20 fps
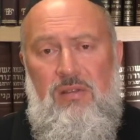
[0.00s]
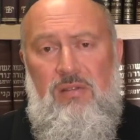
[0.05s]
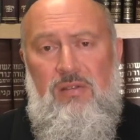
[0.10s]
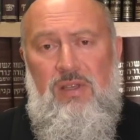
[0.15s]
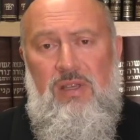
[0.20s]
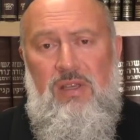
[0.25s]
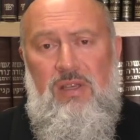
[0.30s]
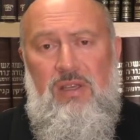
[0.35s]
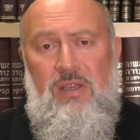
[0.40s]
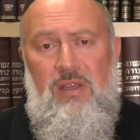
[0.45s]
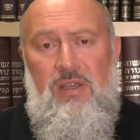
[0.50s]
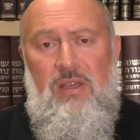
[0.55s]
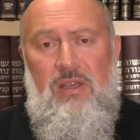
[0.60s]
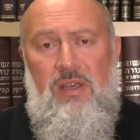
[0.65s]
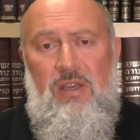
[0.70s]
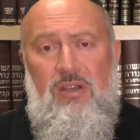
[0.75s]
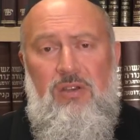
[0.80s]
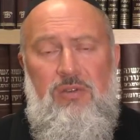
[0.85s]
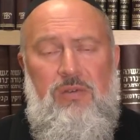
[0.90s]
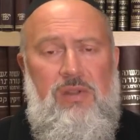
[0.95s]
the
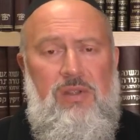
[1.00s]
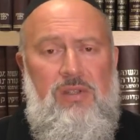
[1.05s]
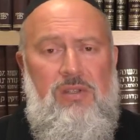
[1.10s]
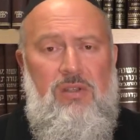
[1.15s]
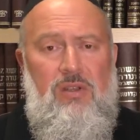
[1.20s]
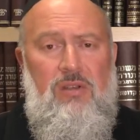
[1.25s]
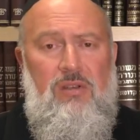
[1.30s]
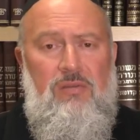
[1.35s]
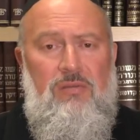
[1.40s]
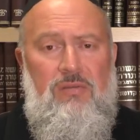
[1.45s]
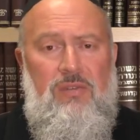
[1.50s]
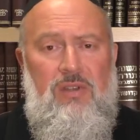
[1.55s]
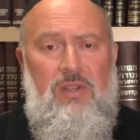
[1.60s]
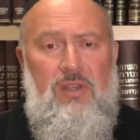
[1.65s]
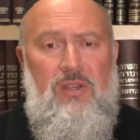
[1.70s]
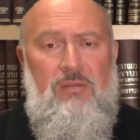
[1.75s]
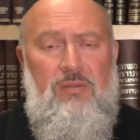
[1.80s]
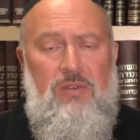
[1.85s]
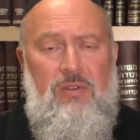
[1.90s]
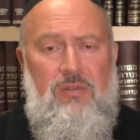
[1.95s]
increase of
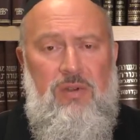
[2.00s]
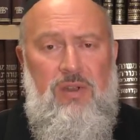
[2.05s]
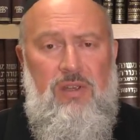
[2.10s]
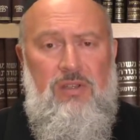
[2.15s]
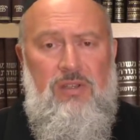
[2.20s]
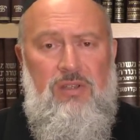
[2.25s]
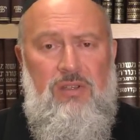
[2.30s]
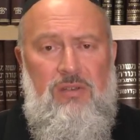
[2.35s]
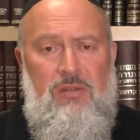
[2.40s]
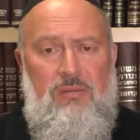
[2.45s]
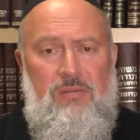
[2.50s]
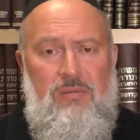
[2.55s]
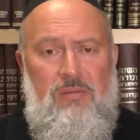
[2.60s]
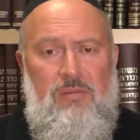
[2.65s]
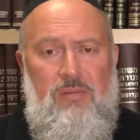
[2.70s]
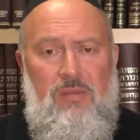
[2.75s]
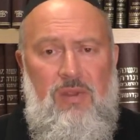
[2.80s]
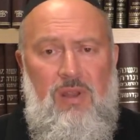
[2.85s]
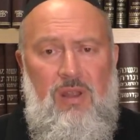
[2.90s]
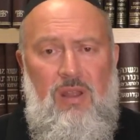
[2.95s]
immigration
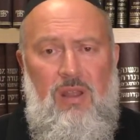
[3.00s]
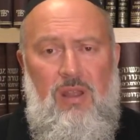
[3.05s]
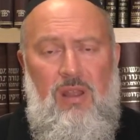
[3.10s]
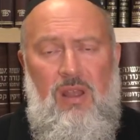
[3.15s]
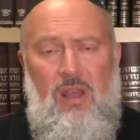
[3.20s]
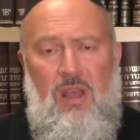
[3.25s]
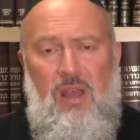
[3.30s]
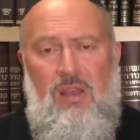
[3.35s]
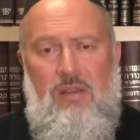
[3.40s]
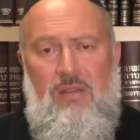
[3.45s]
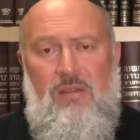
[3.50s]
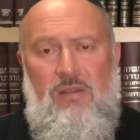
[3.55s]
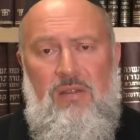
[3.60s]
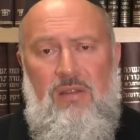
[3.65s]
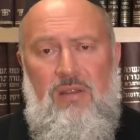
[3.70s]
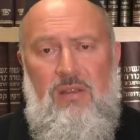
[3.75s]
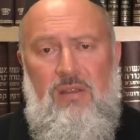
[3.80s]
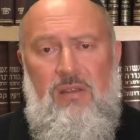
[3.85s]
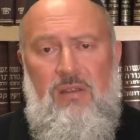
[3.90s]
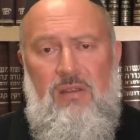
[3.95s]
and
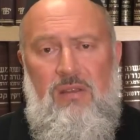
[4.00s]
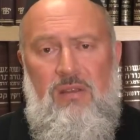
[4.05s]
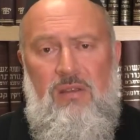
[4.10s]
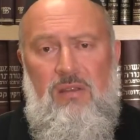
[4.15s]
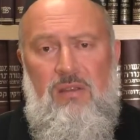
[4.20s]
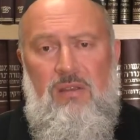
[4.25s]
the